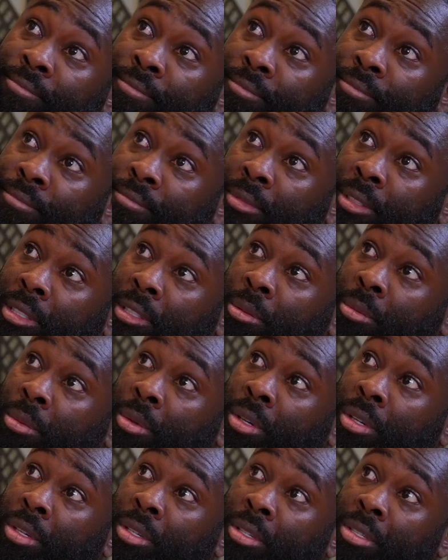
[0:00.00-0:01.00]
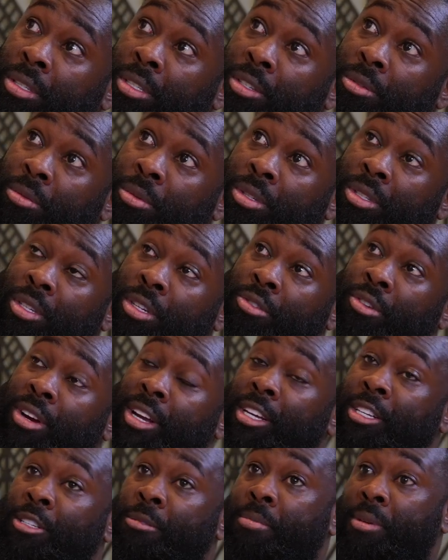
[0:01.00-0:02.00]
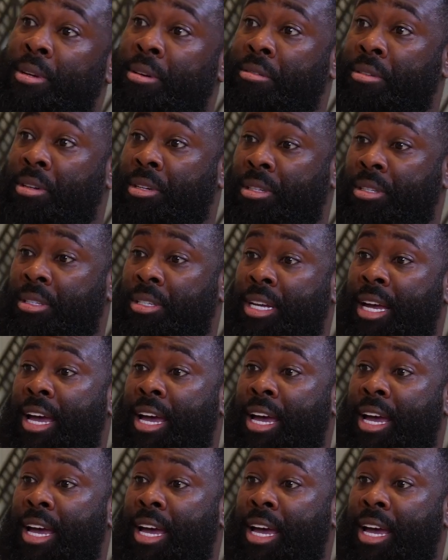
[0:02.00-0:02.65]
It was a great experience.